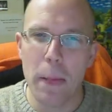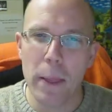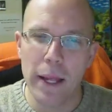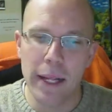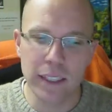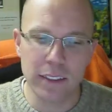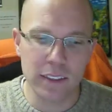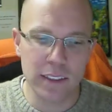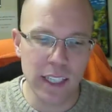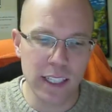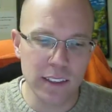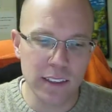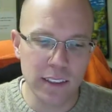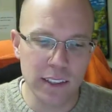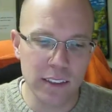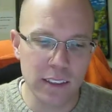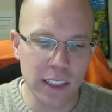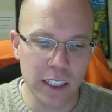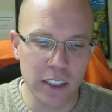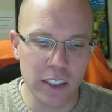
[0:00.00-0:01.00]
it says
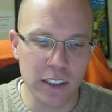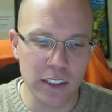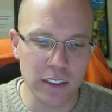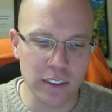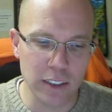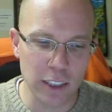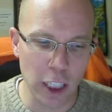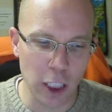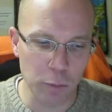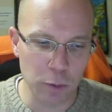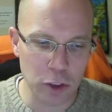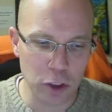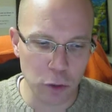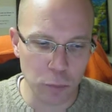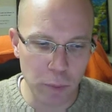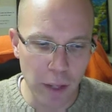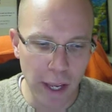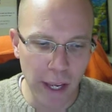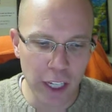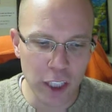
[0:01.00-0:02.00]
this here in the syllabus, so
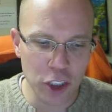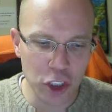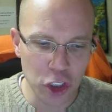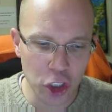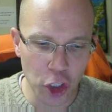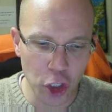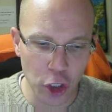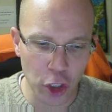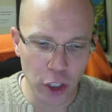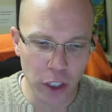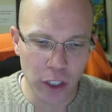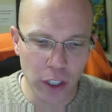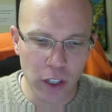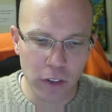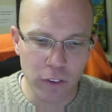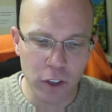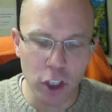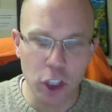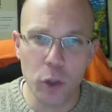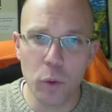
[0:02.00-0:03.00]
make sure
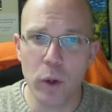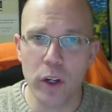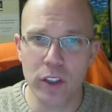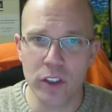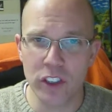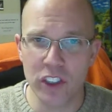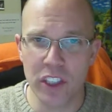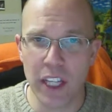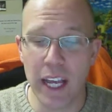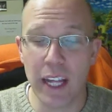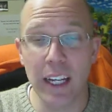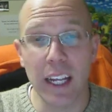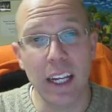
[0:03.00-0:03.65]
that you understand.